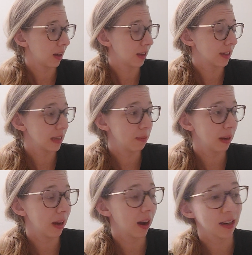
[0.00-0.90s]

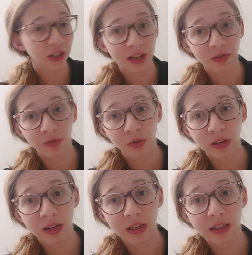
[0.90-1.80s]
sleeping hygiene
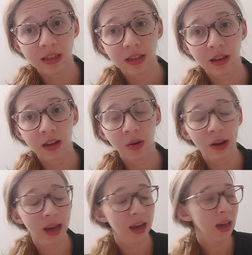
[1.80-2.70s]
routines
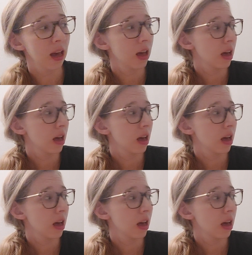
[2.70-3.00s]
okay.